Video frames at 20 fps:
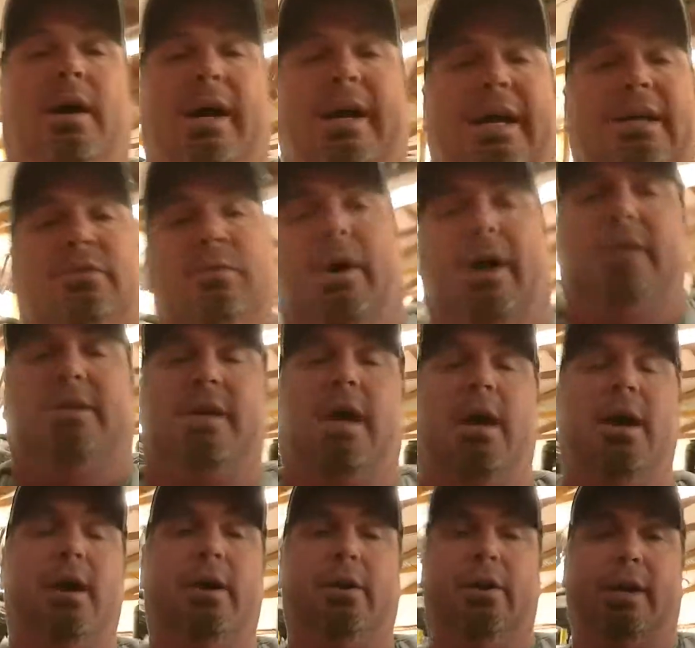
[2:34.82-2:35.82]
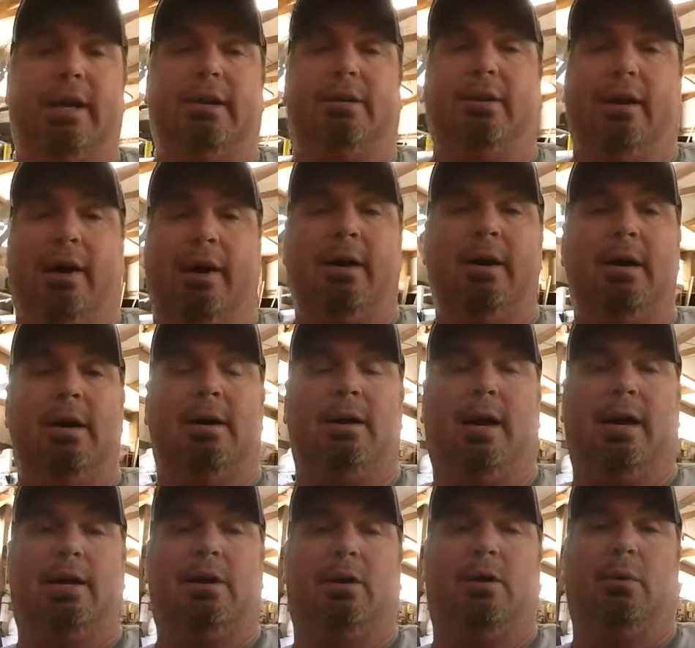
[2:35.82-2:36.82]
I guess while I was underneath there,
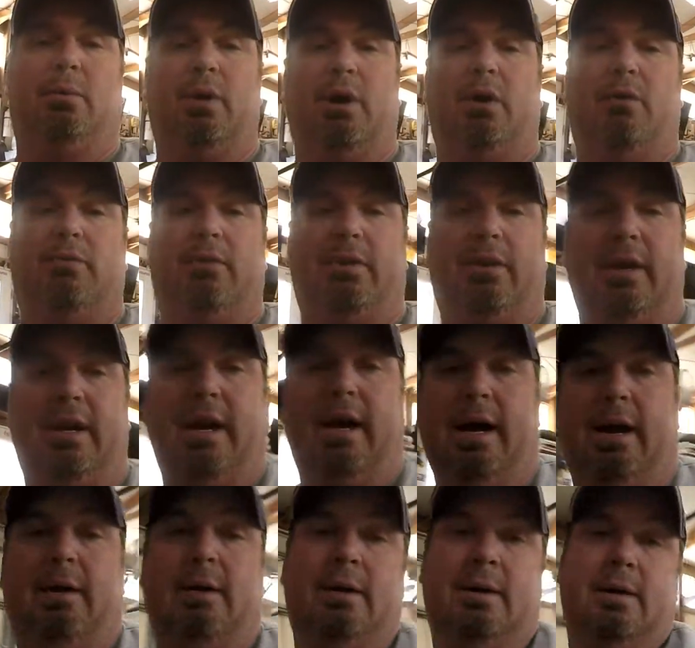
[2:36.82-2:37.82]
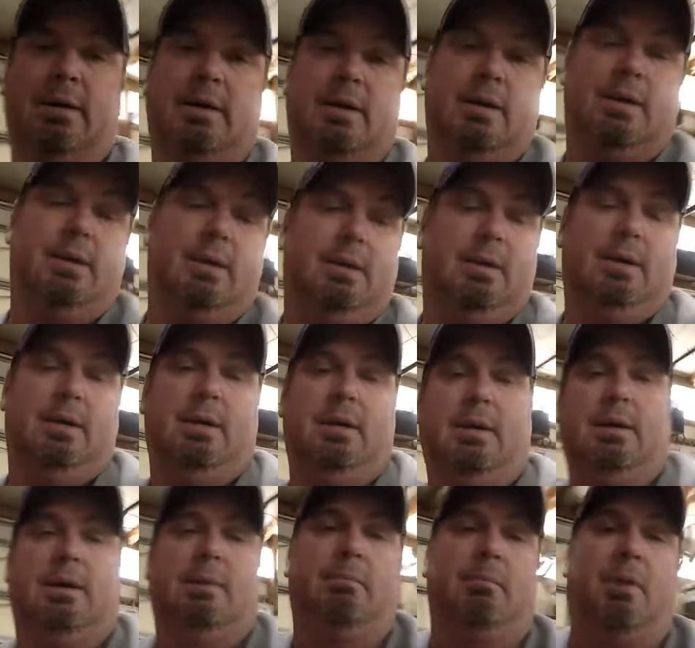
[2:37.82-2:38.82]
I could have went over the
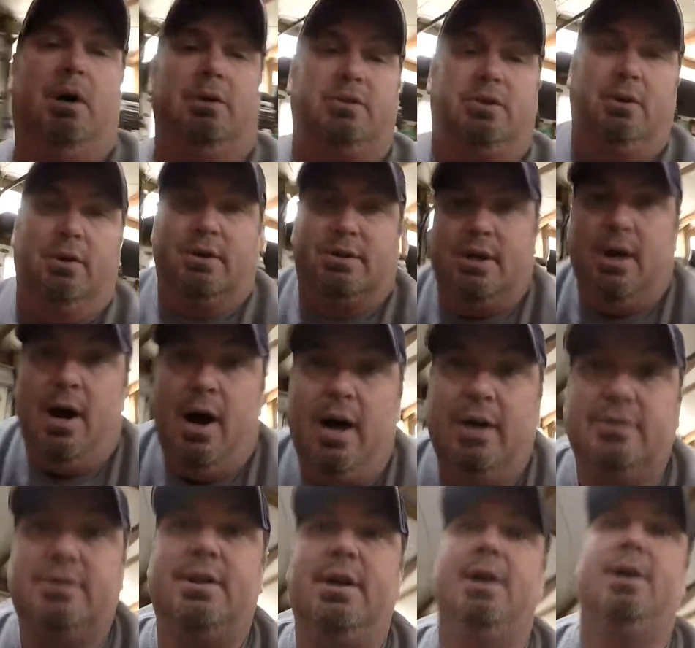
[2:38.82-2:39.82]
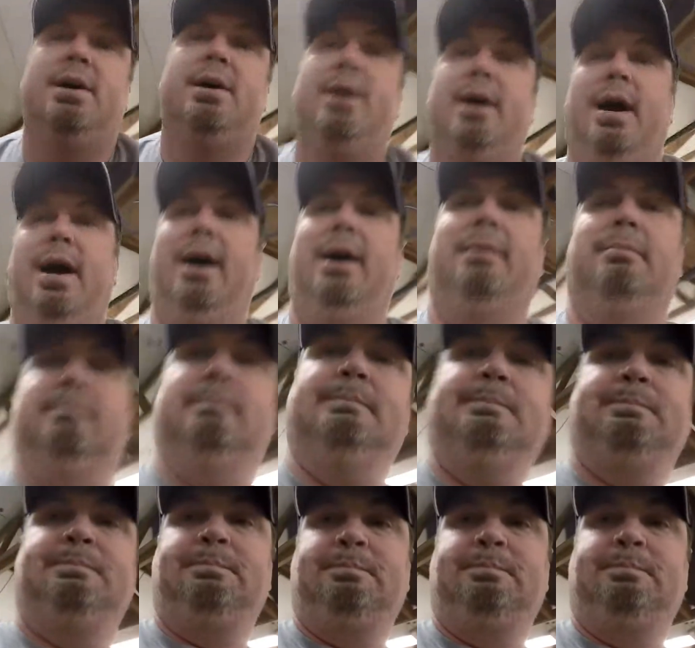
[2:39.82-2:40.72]
monster exhaust. You